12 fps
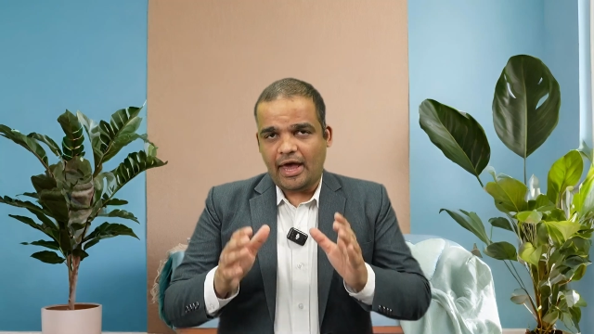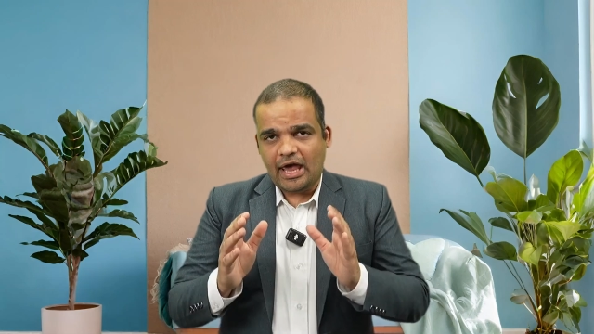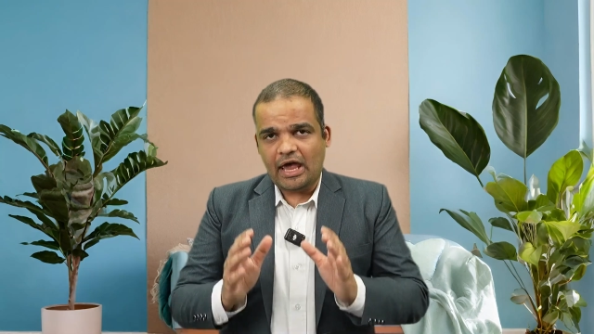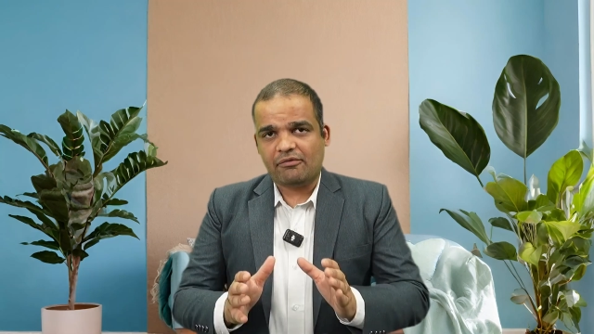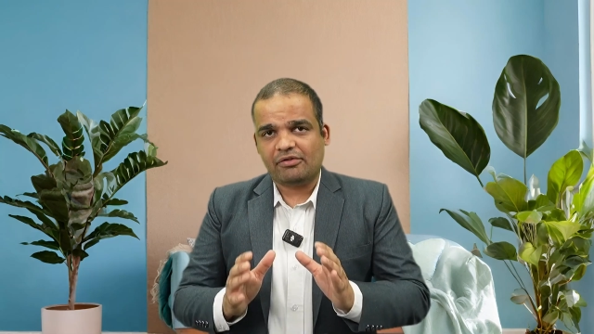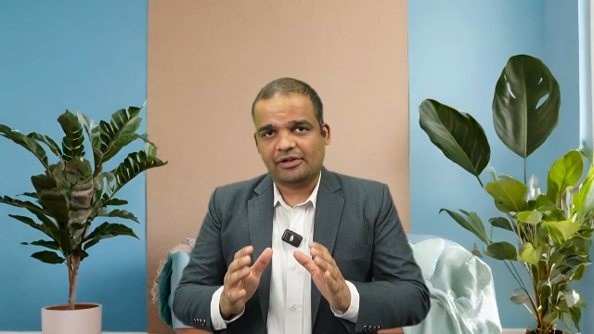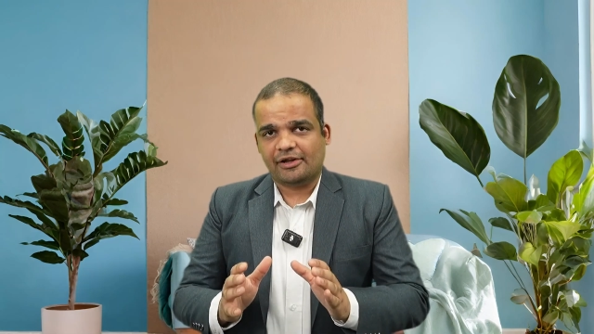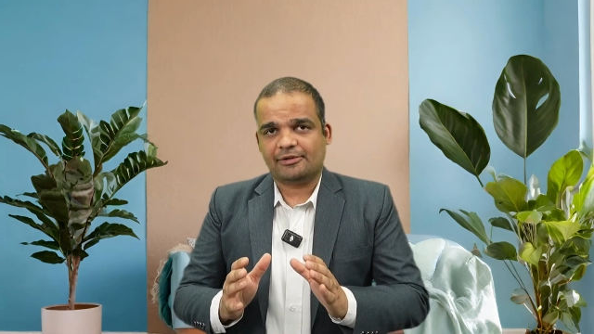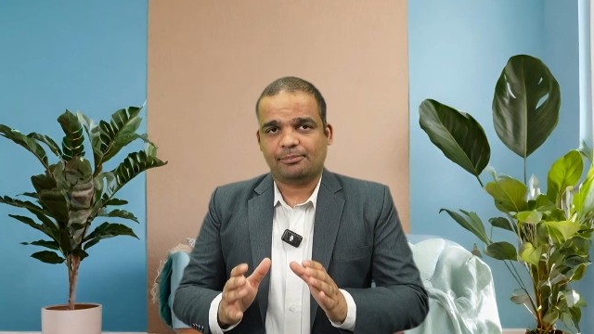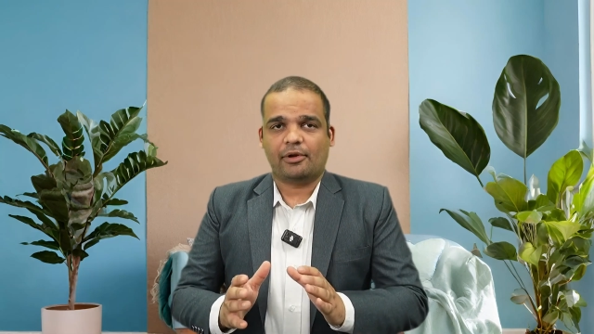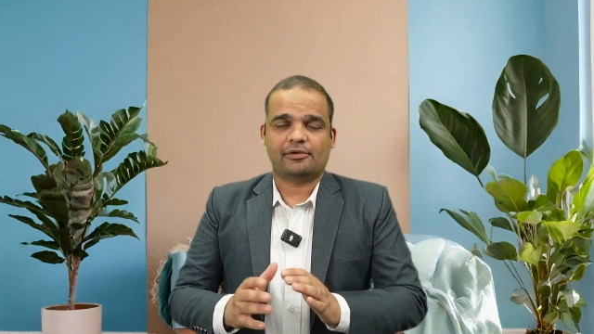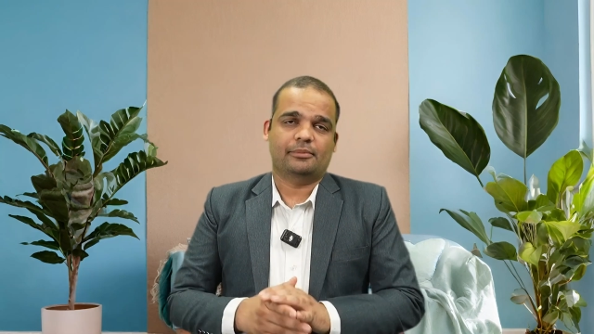Everything is
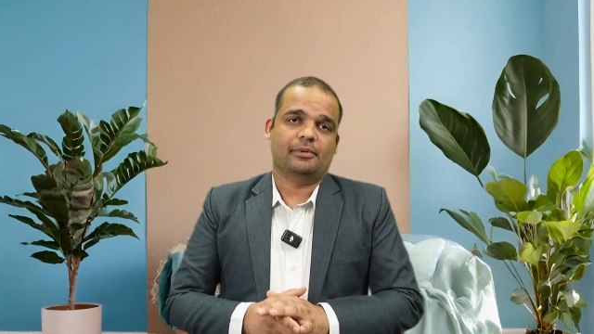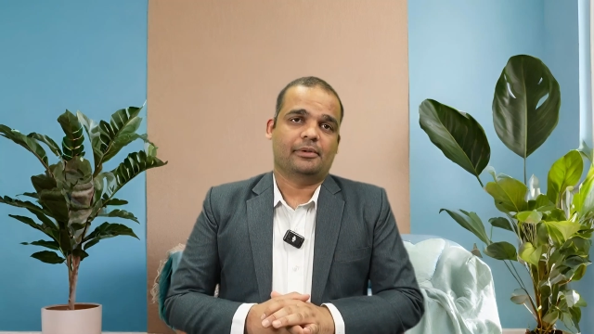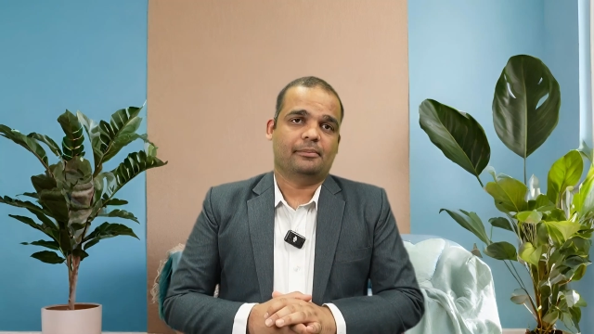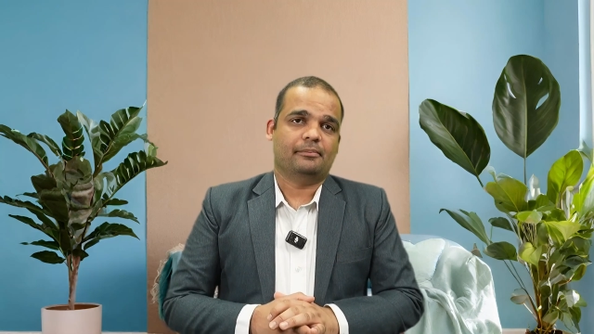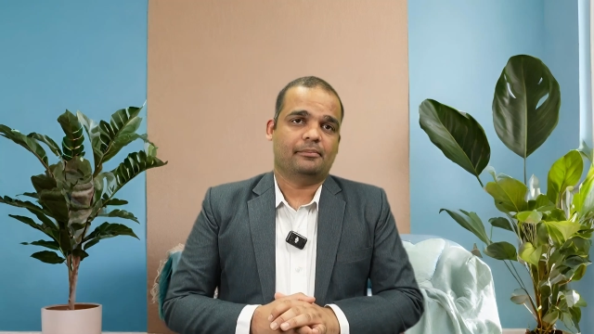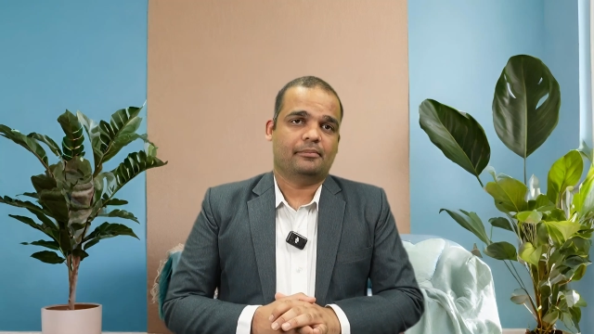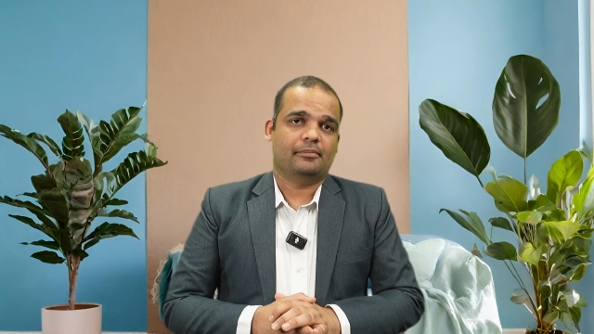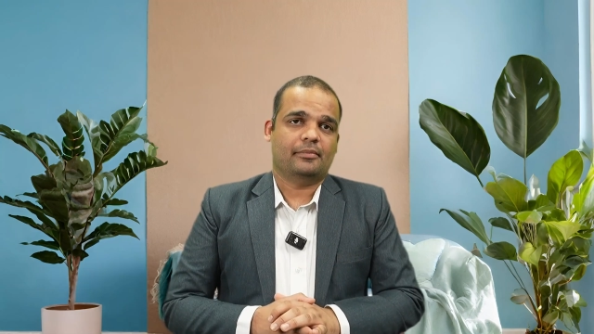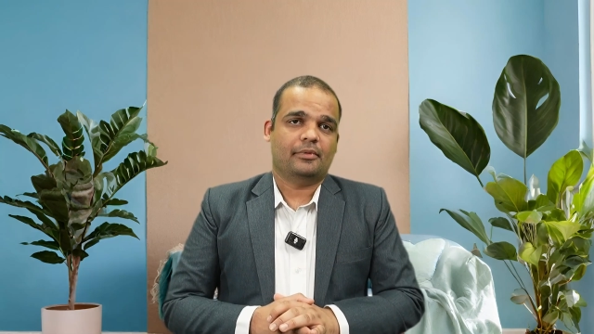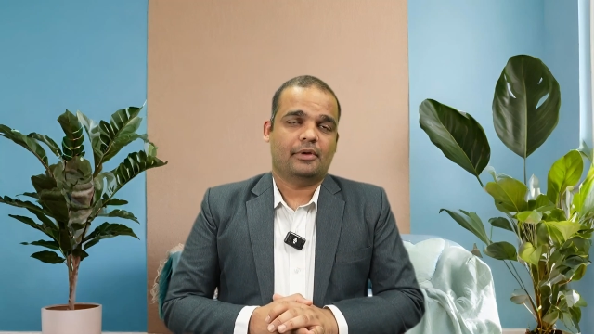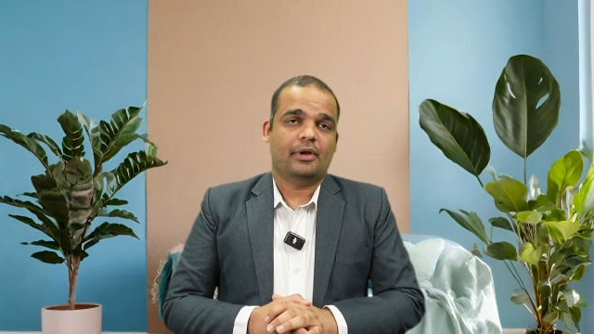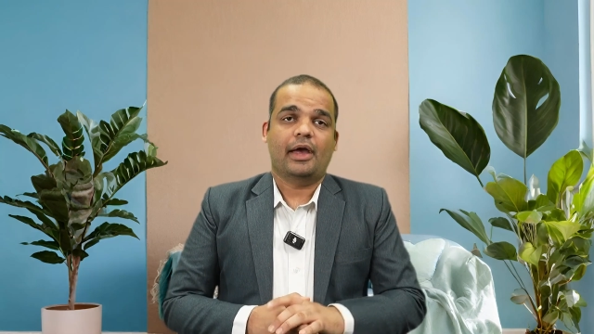possible.
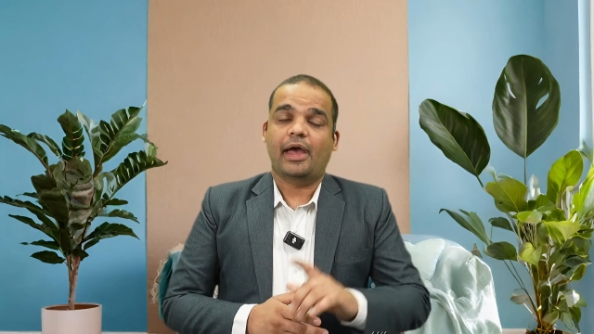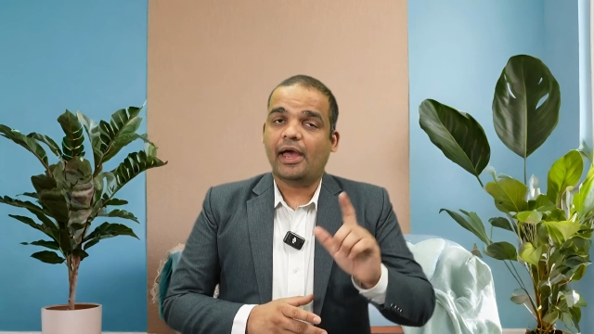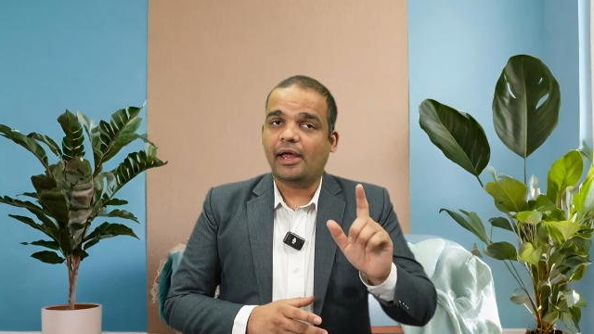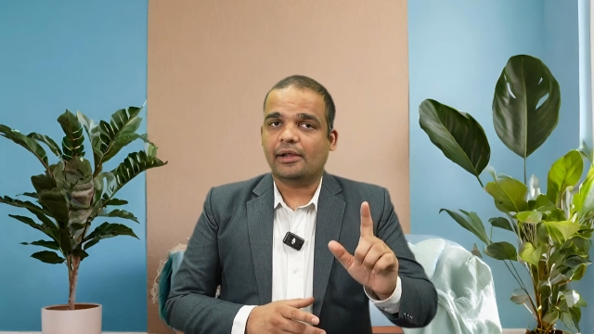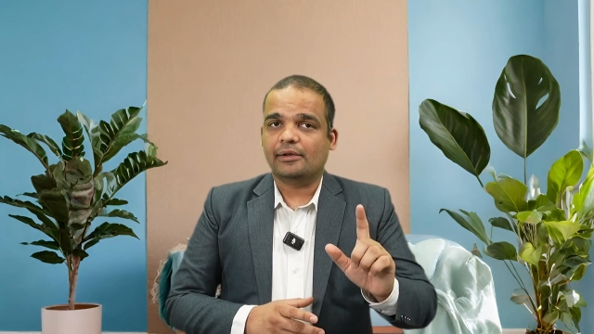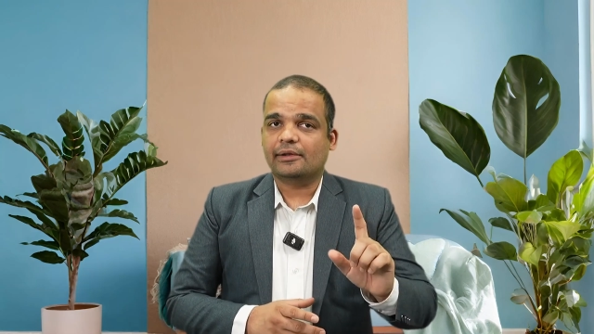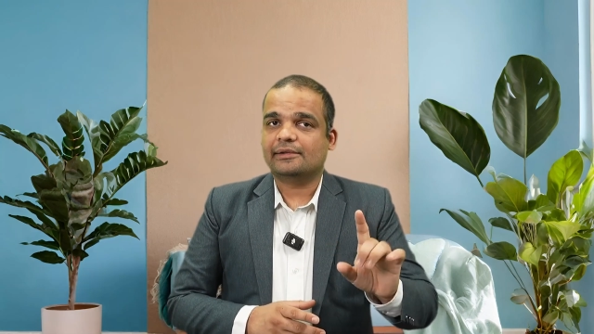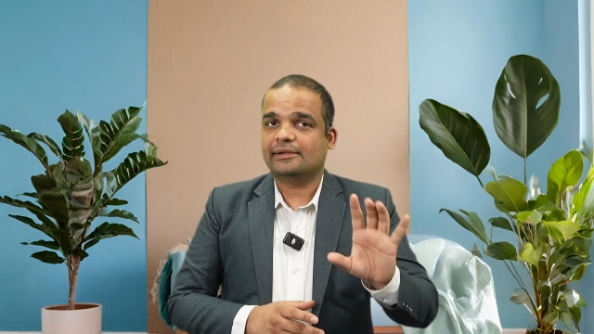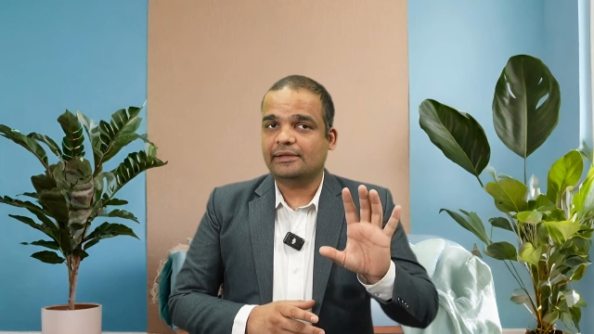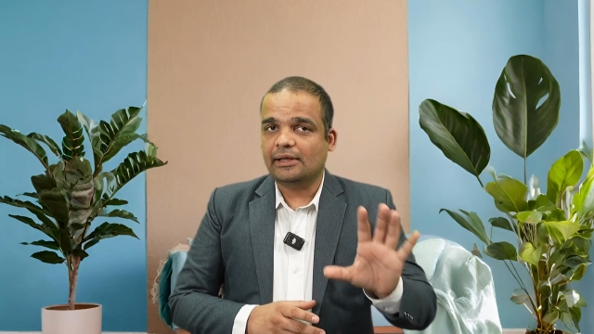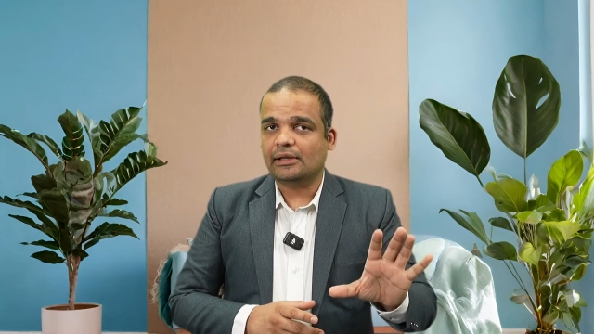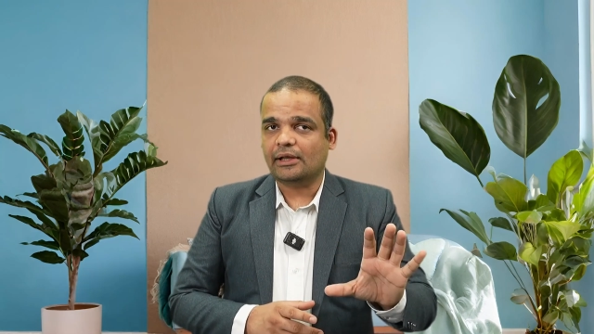And
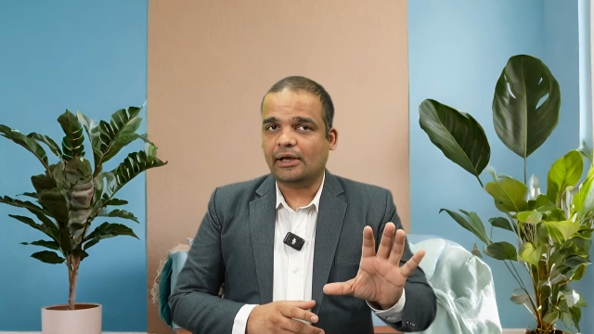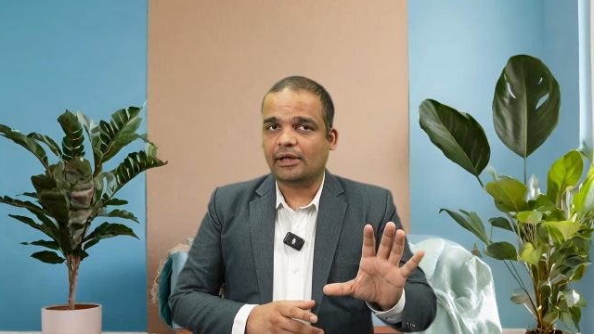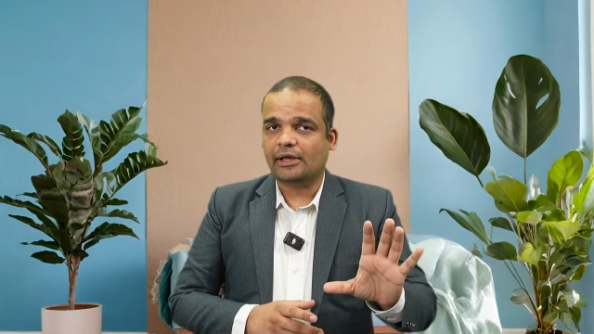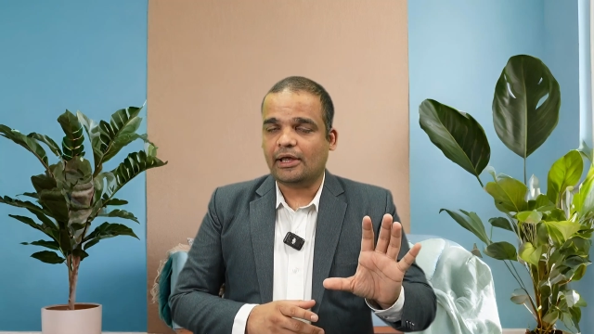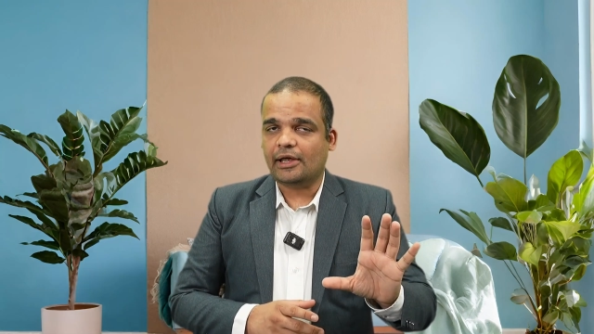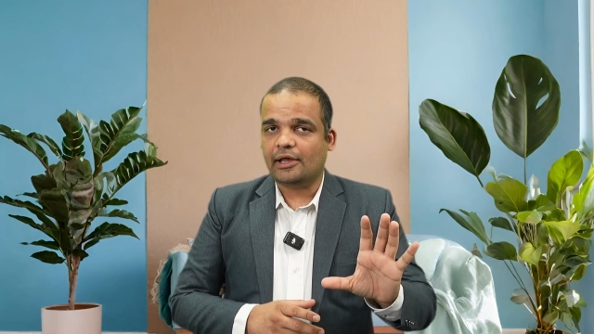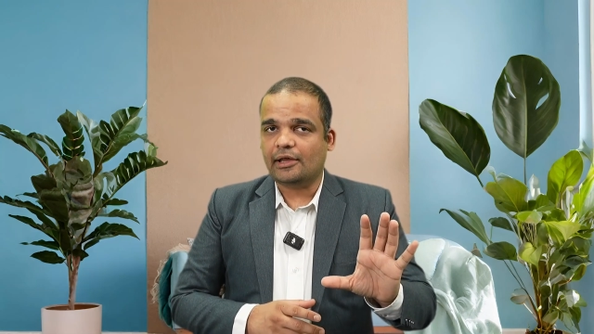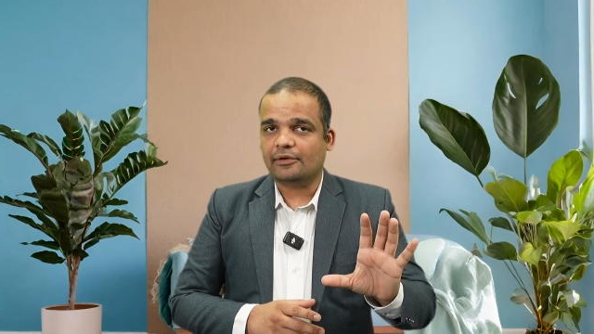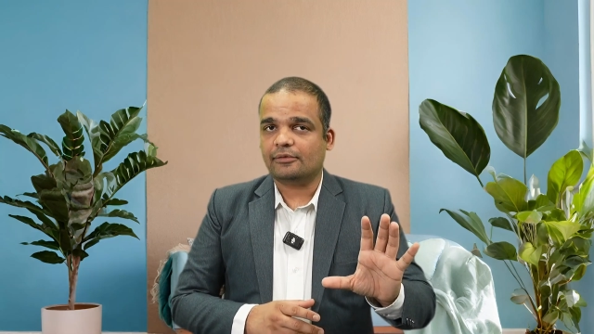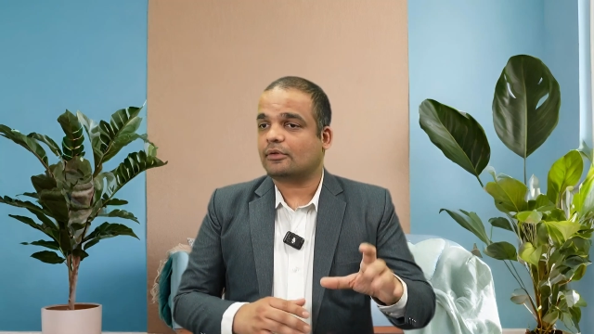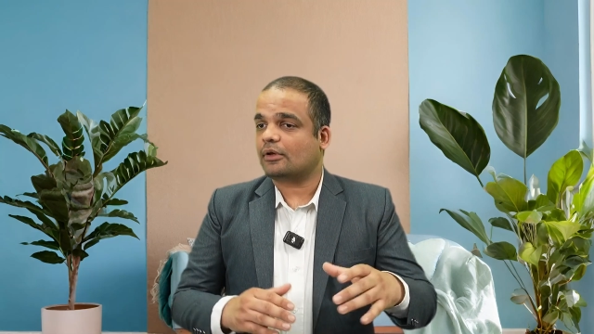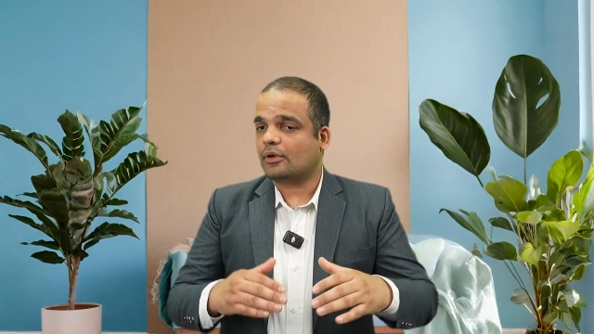CLI
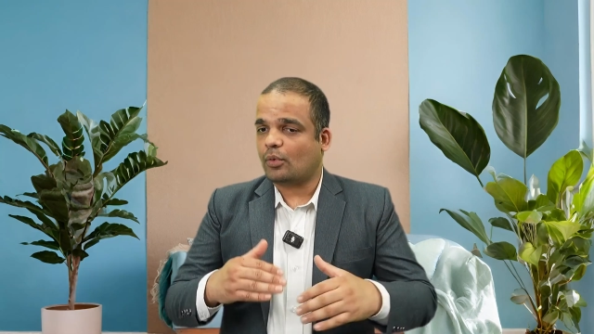is